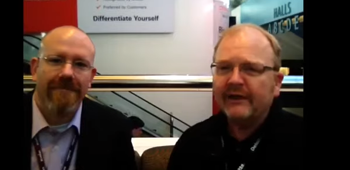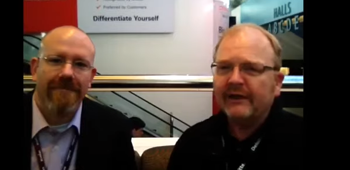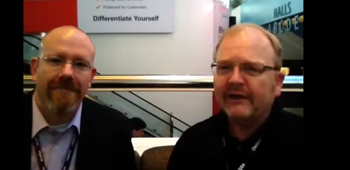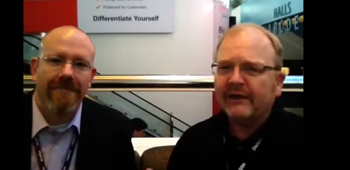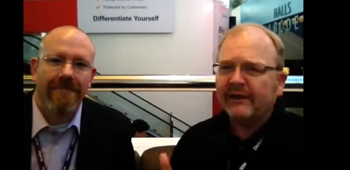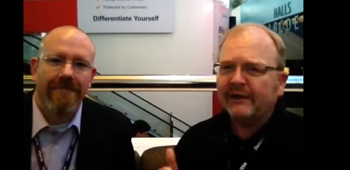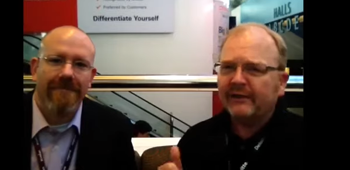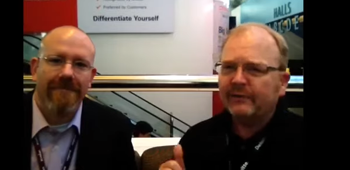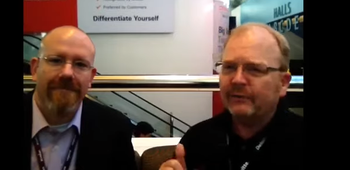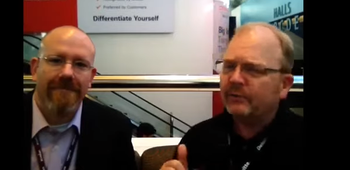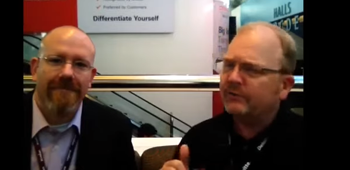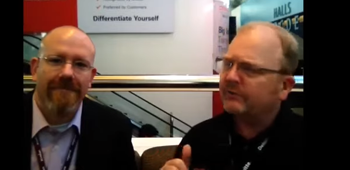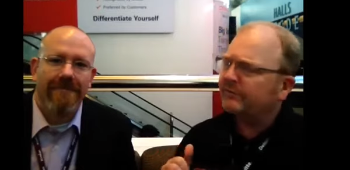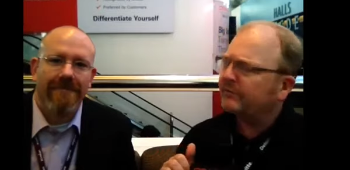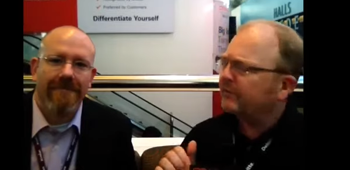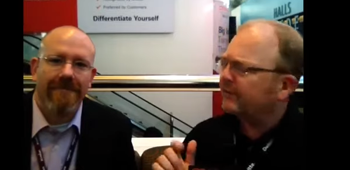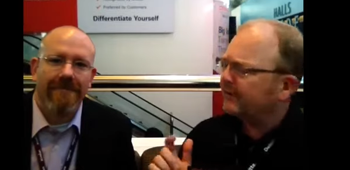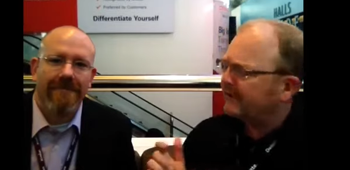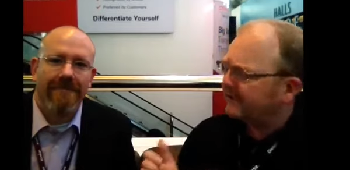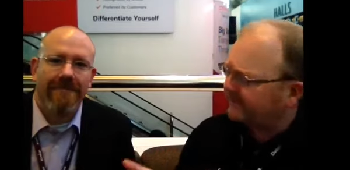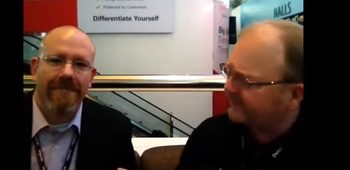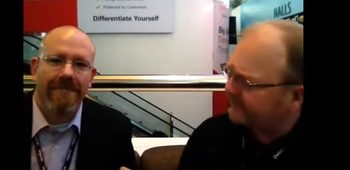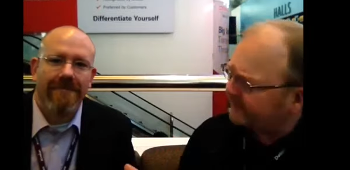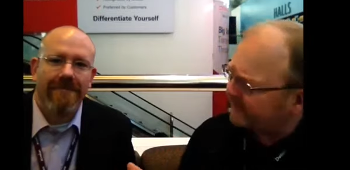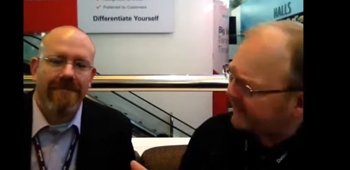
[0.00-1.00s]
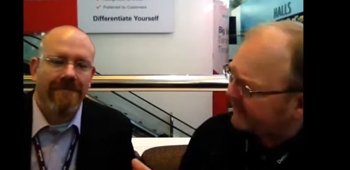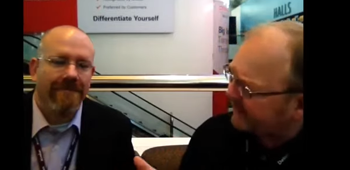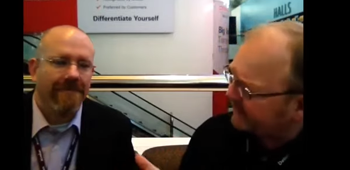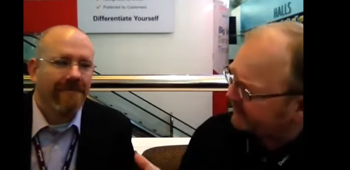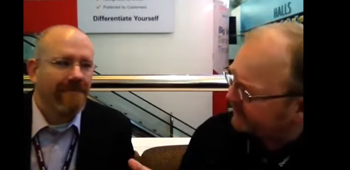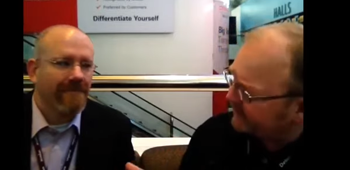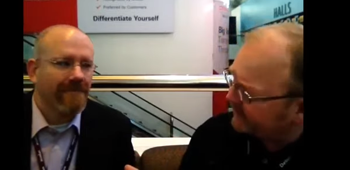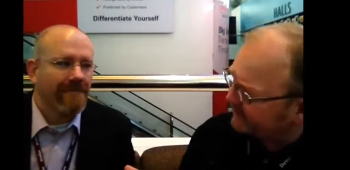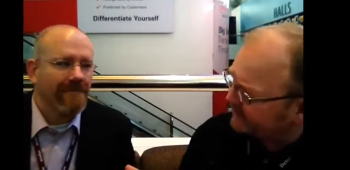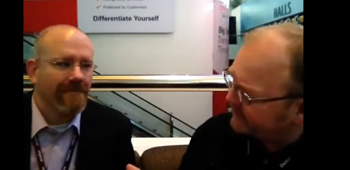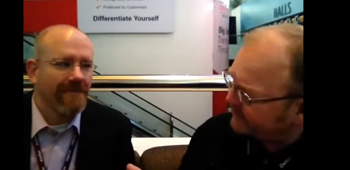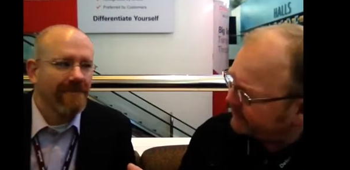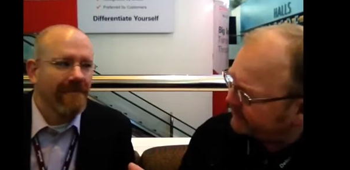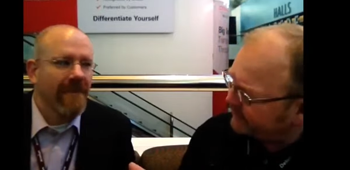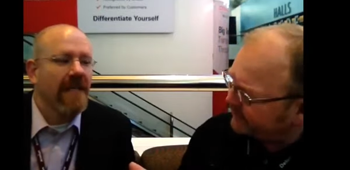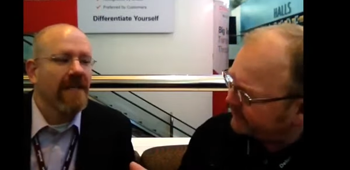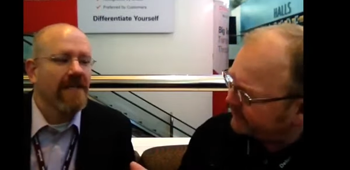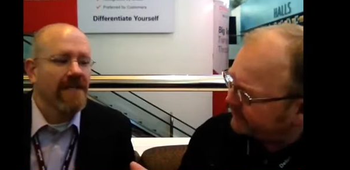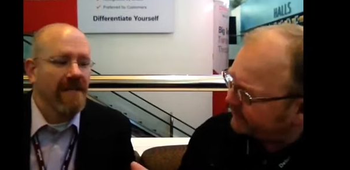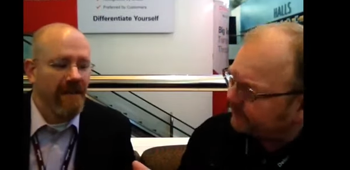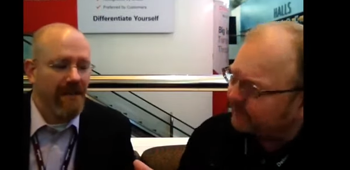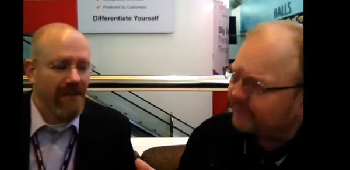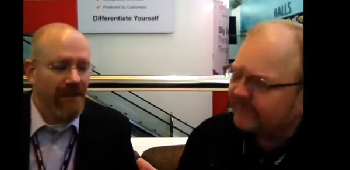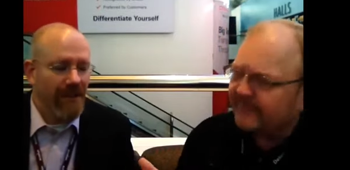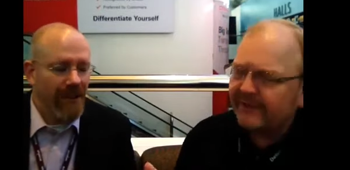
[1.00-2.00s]
Speaker 1: I uh, work for Accenture.
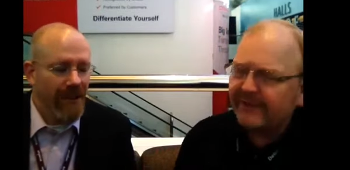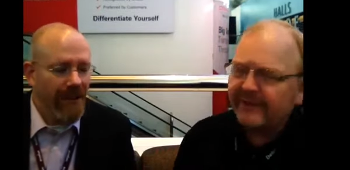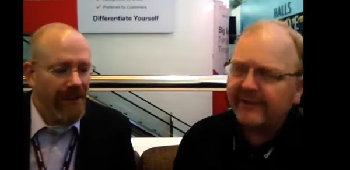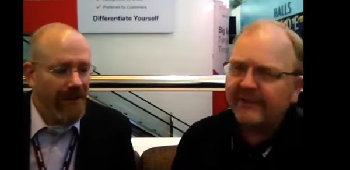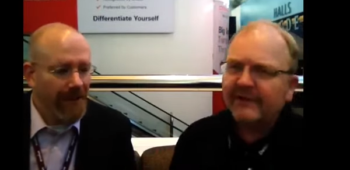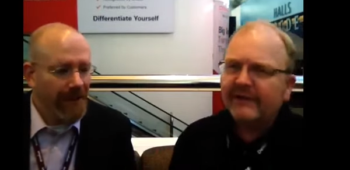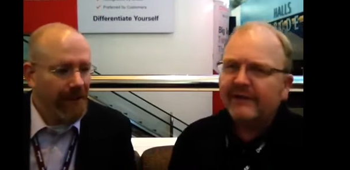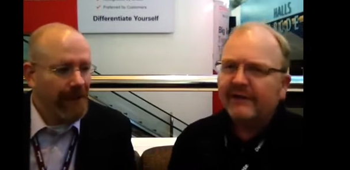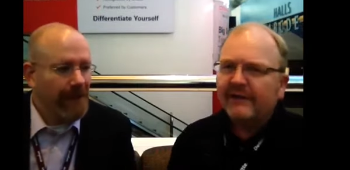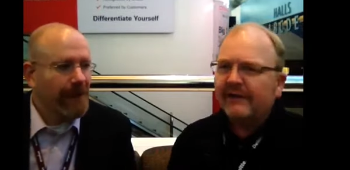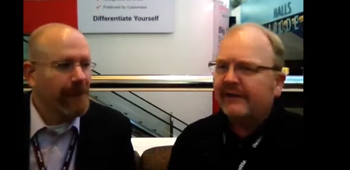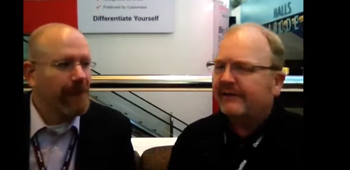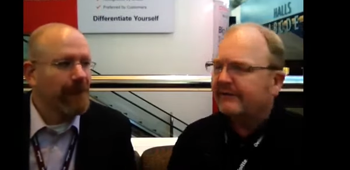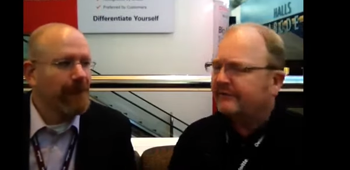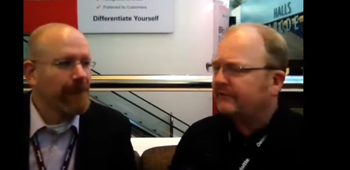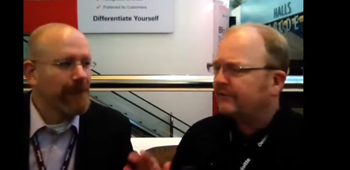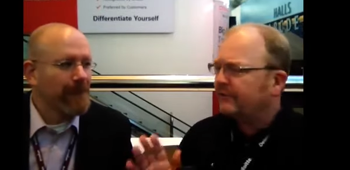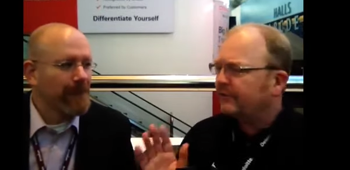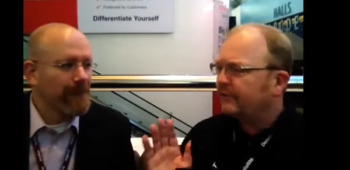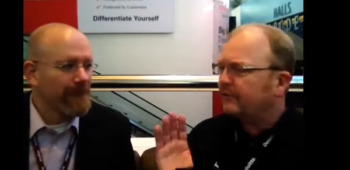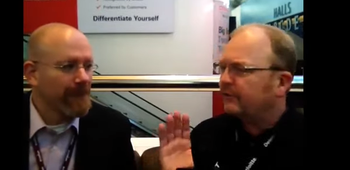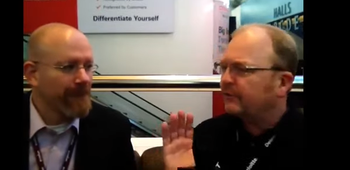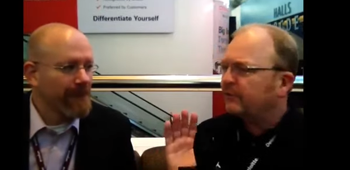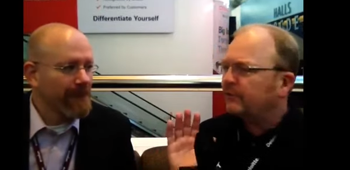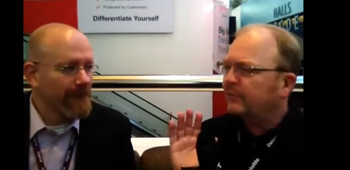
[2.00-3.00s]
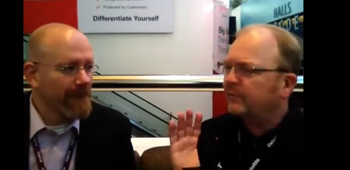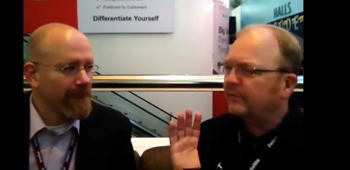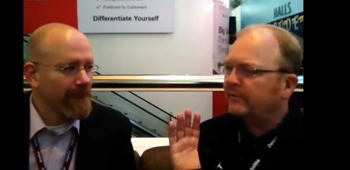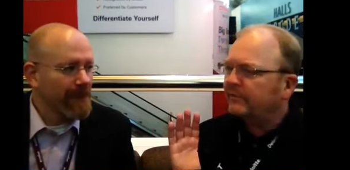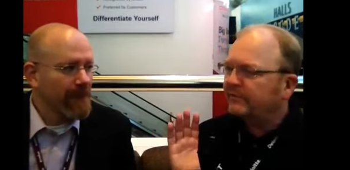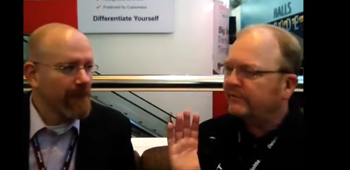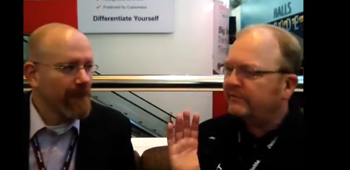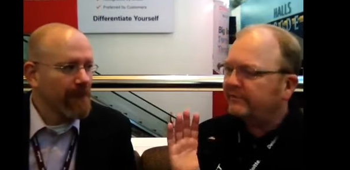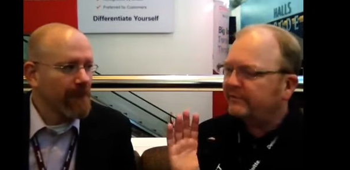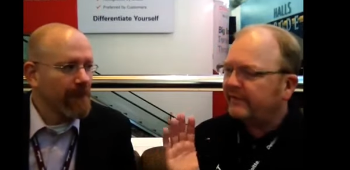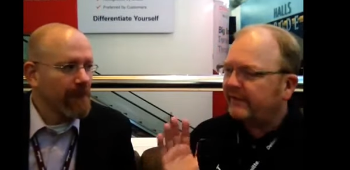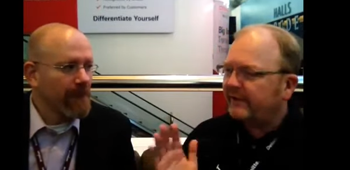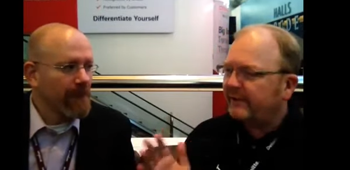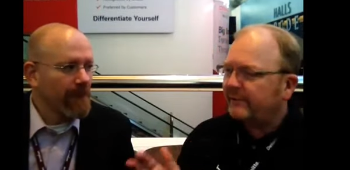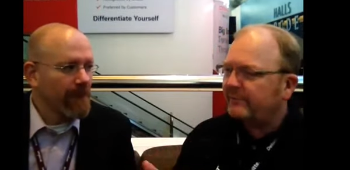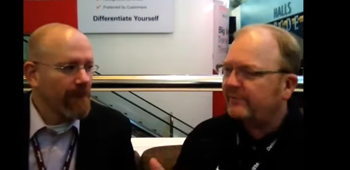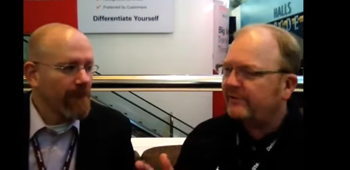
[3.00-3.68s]
Accenture, yep. So tell